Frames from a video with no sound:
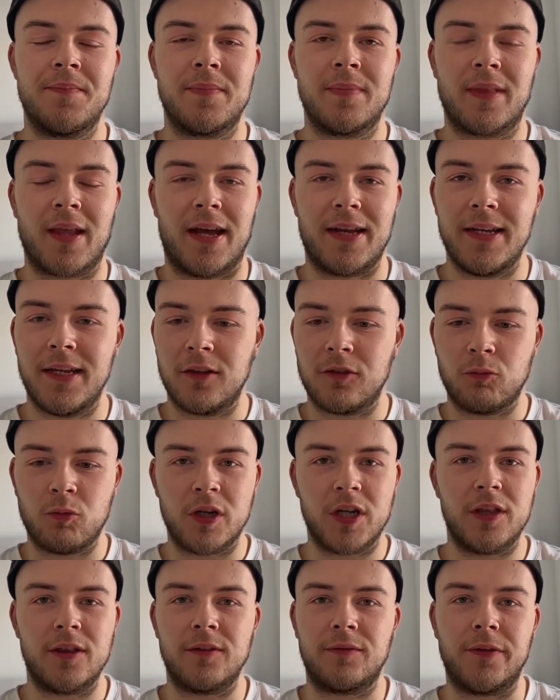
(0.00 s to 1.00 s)
And he is one
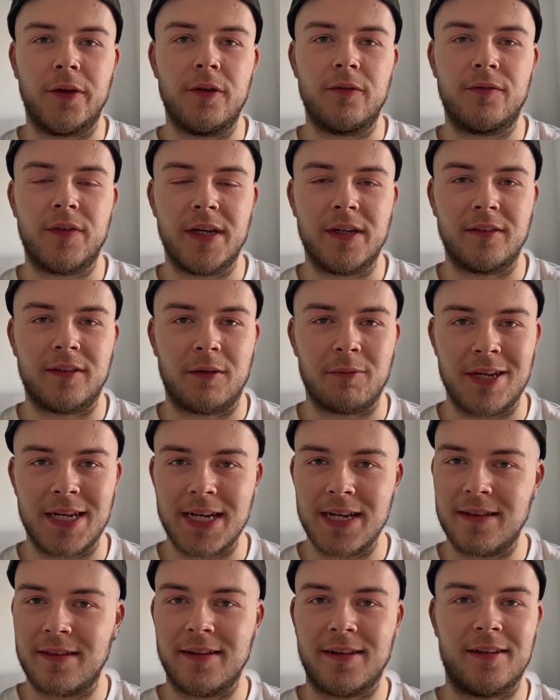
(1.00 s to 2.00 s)
of the few things that we
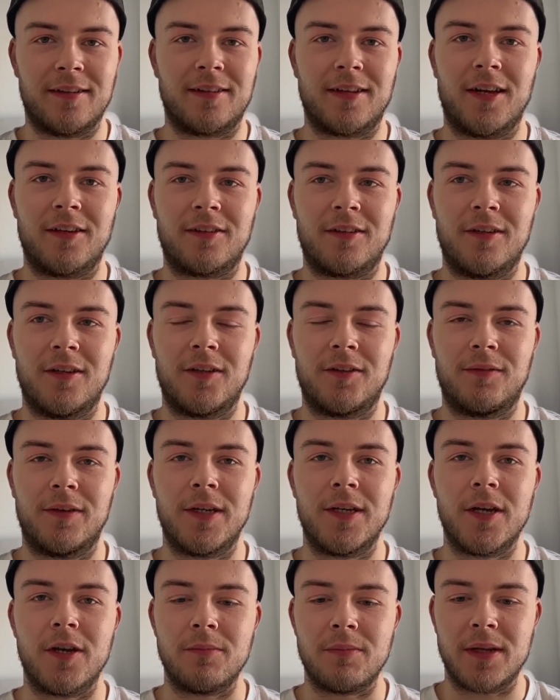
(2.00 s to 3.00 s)
need to discuss in this
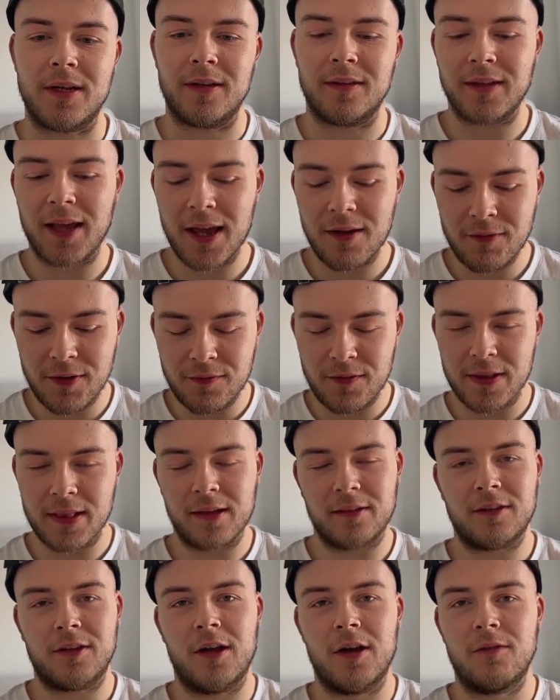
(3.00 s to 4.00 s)
video, because everything
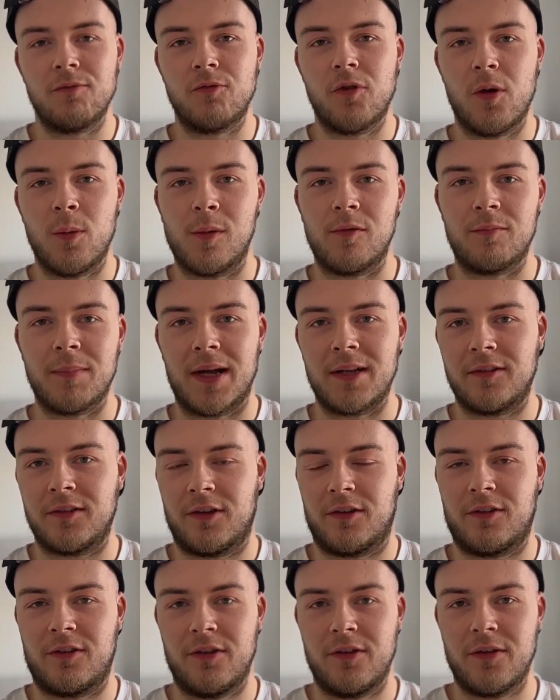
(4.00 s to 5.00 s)
that's going wrong with
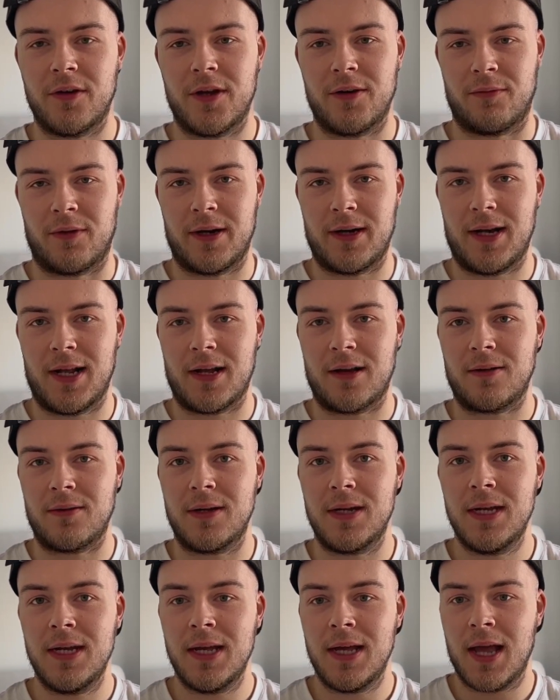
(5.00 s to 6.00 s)
Manchester United right now
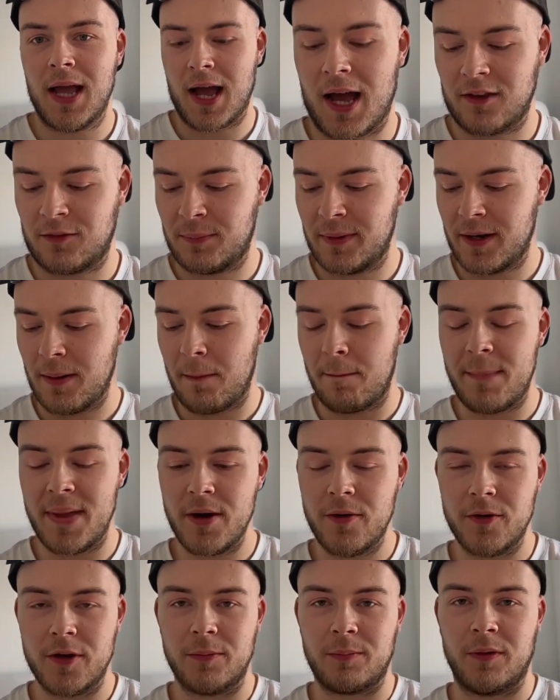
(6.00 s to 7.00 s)
has been a
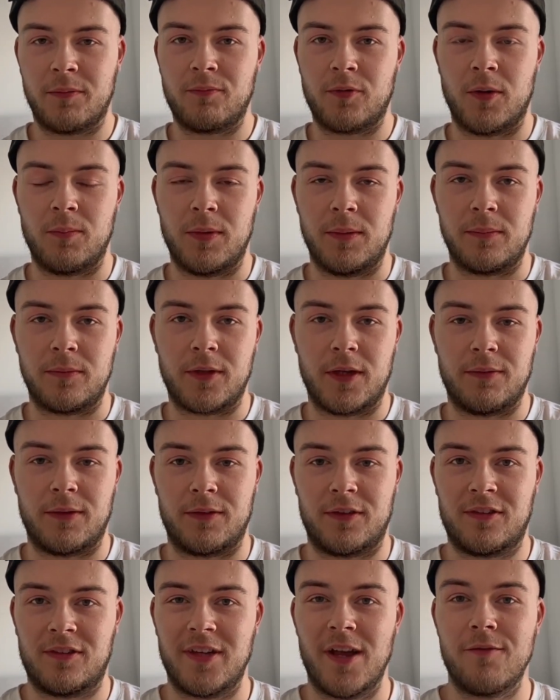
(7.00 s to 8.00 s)
build-up of problems over
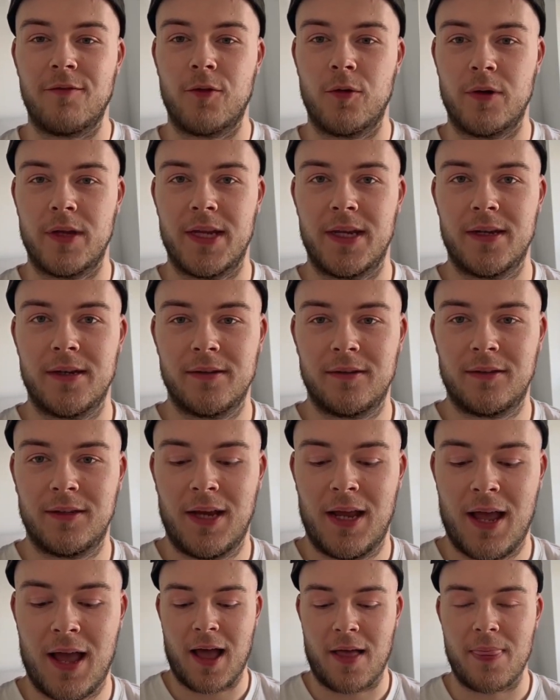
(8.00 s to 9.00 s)
several years,
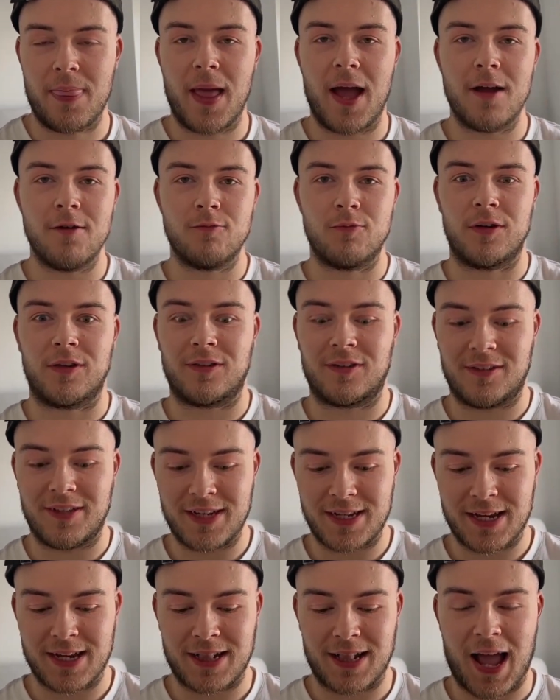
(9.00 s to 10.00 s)
and now we're
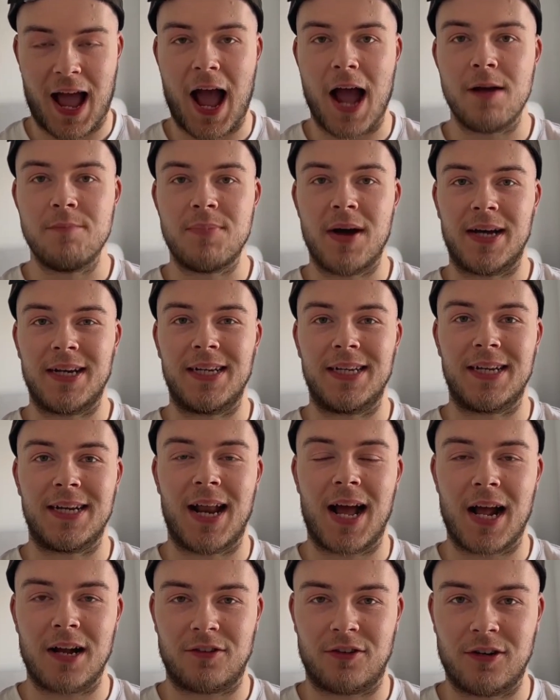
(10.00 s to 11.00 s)
seeing how bad it can
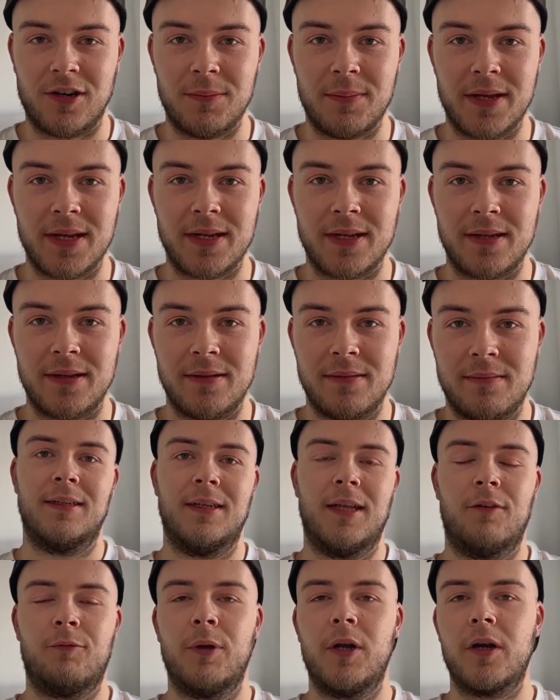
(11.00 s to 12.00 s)
actually be.
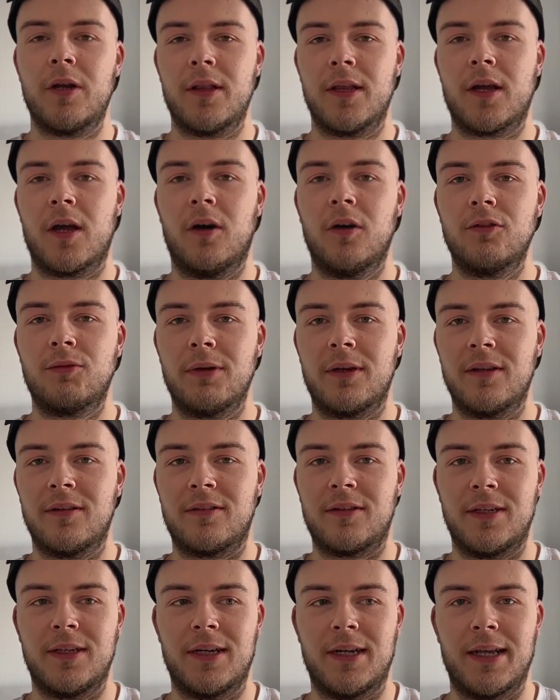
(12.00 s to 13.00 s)
If we look at the goals we
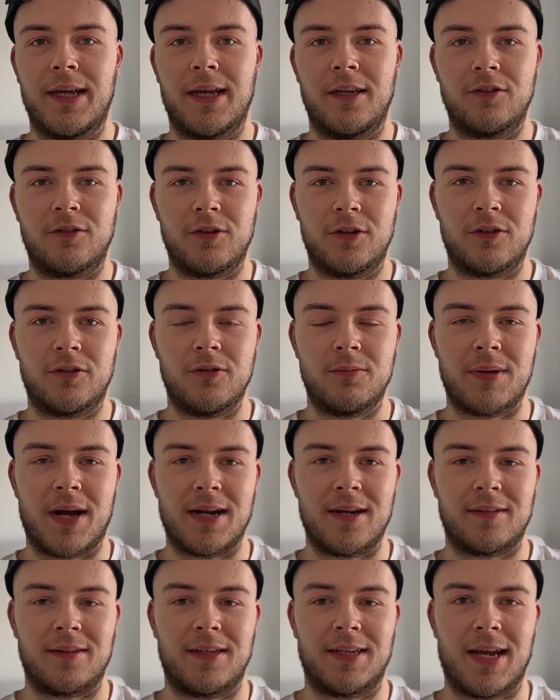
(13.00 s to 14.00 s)
conceded against Crystal
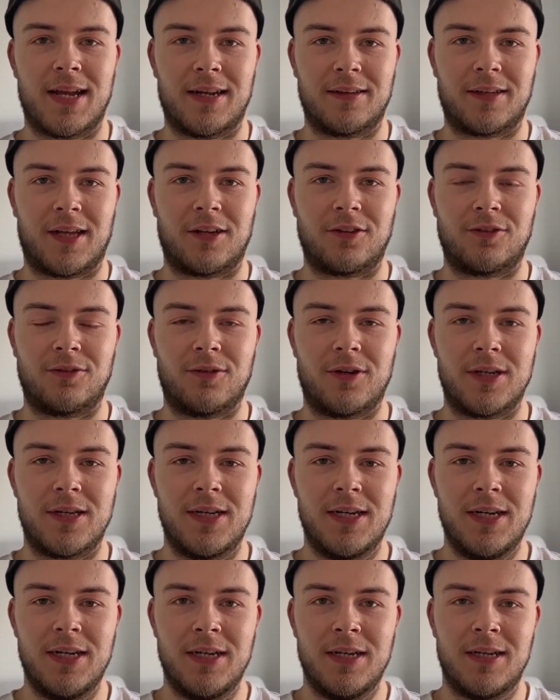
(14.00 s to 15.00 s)
Palace and Galatasaray,
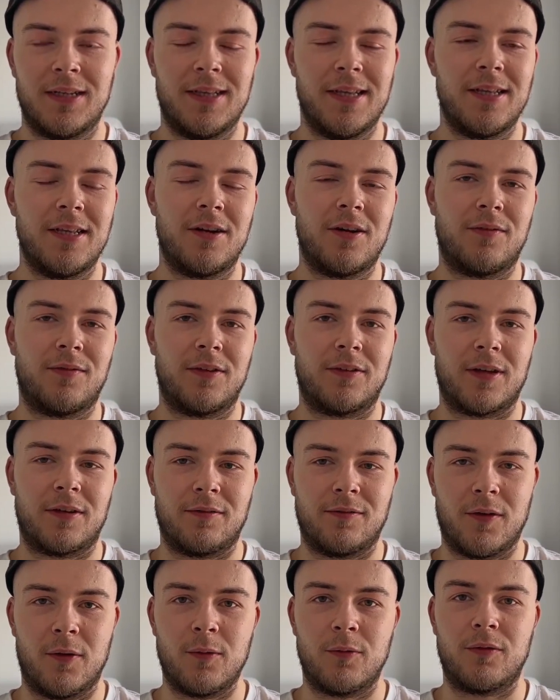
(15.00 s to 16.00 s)
Lindelof is at
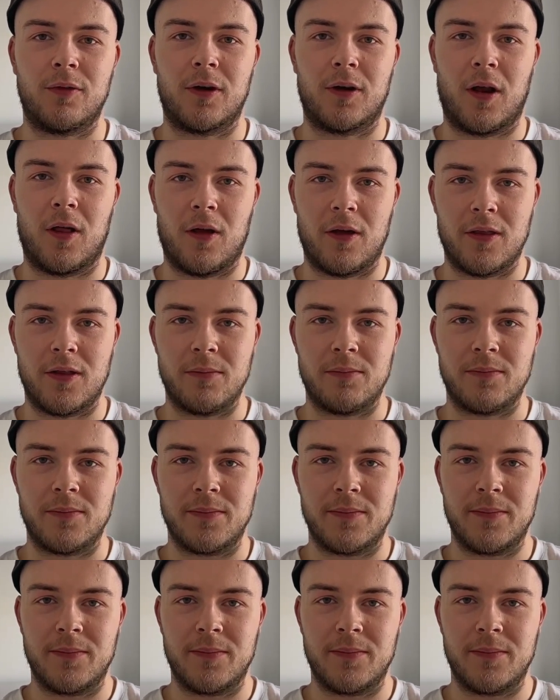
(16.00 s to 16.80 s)
fault for a lot of them.